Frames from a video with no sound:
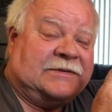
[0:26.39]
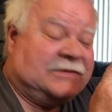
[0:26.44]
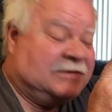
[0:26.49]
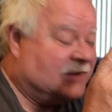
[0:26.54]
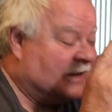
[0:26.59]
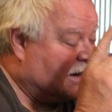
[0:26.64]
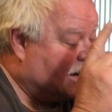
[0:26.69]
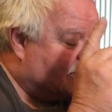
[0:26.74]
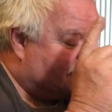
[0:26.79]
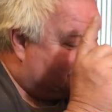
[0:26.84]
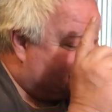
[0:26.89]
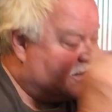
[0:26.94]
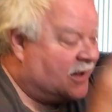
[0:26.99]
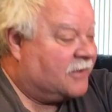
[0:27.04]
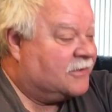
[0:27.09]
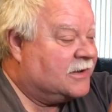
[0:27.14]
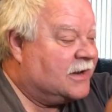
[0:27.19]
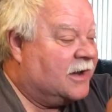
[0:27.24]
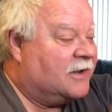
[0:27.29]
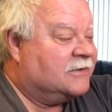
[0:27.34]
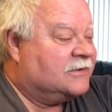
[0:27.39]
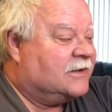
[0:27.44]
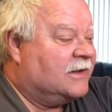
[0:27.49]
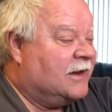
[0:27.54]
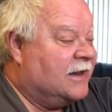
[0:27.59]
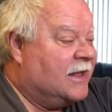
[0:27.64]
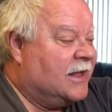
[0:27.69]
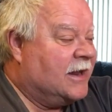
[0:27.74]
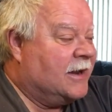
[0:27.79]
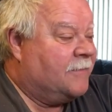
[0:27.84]
that I found out
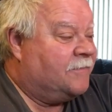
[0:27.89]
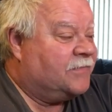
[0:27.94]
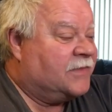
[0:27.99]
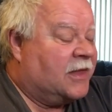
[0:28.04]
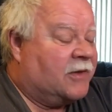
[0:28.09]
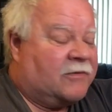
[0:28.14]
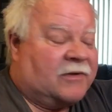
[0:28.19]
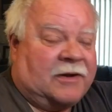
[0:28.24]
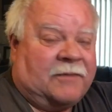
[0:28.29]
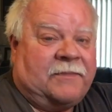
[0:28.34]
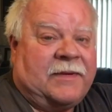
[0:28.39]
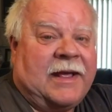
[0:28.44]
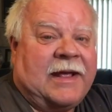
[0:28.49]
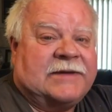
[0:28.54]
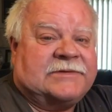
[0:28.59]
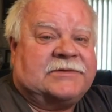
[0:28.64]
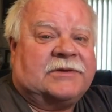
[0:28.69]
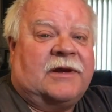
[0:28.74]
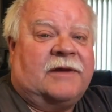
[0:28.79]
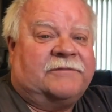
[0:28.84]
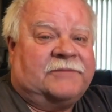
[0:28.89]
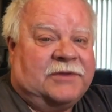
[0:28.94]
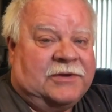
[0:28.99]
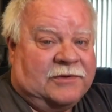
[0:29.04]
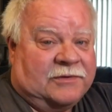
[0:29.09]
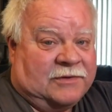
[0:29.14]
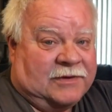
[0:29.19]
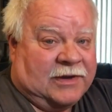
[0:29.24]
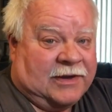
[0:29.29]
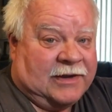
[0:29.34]
today that I want to pass off to
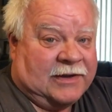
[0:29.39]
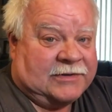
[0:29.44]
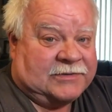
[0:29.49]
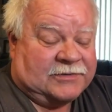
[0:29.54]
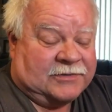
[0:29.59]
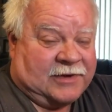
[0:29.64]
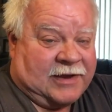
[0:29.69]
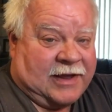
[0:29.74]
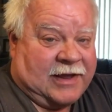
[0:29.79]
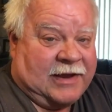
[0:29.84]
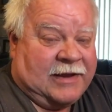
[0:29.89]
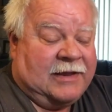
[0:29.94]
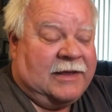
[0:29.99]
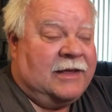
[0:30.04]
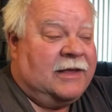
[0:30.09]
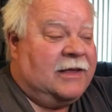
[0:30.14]
you guys, okay?